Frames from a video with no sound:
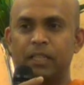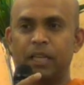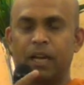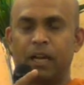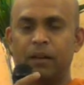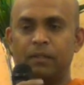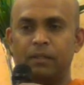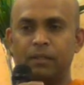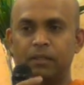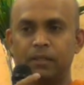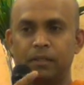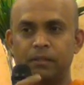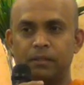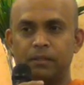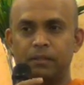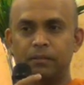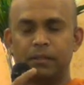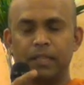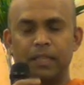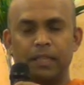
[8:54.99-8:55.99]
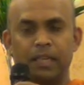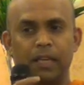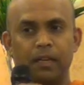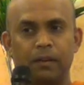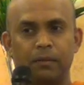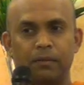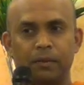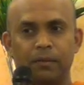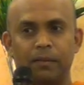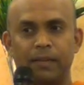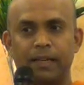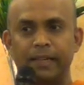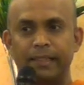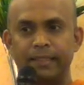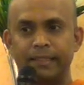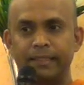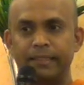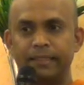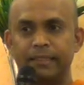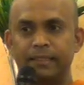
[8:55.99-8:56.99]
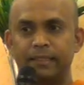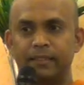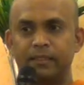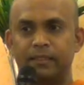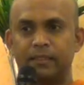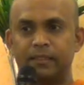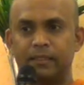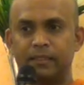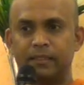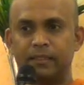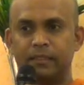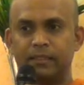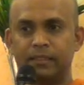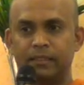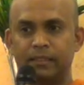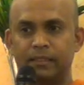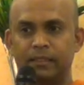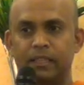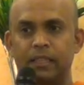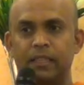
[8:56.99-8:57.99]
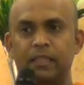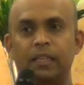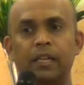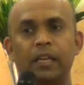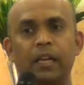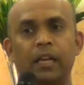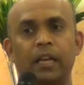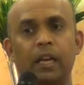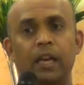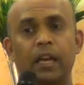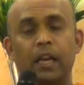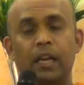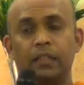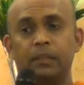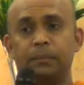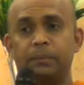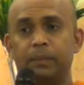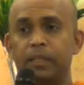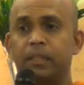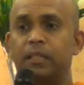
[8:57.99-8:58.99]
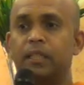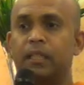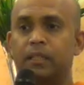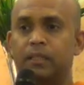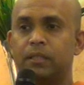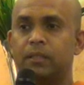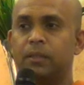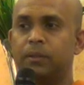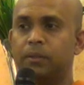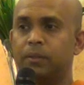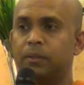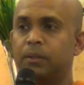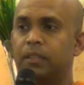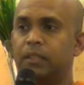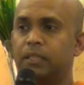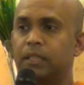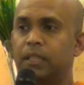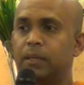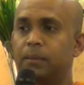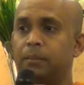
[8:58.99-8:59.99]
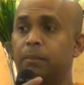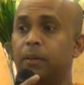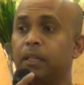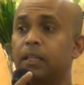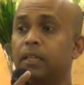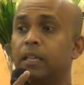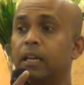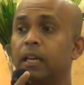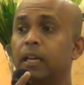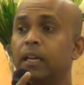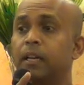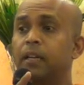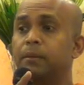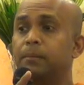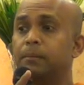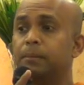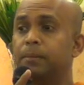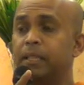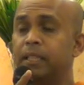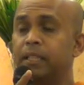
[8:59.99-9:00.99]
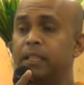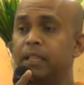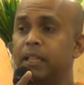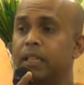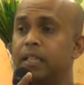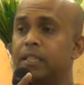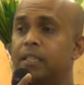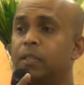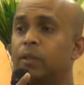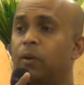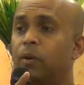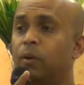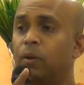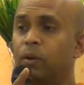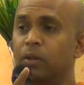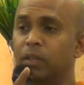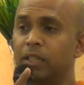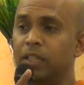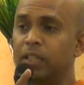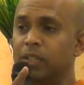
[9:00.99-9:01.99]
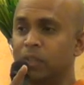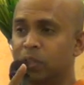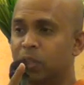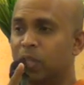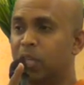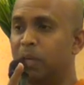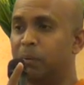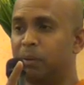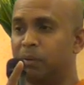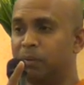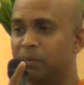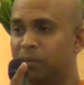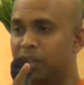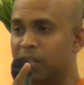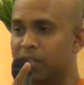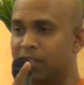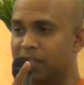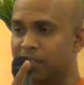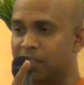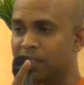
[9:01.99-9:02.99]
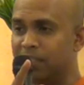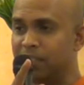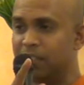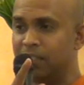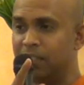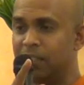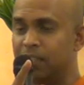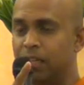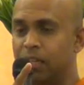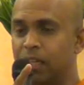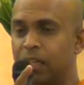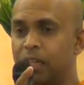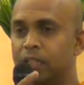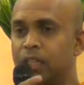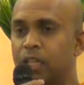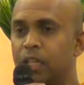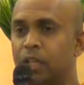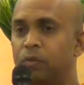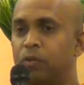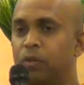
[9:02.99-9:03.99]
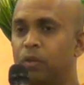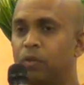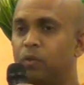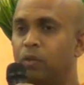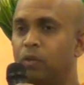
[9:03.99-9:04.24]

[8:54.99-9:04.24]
Our, winking of our eyes, right? And the breathing is also the same. But breathing is the only autonomic function that if you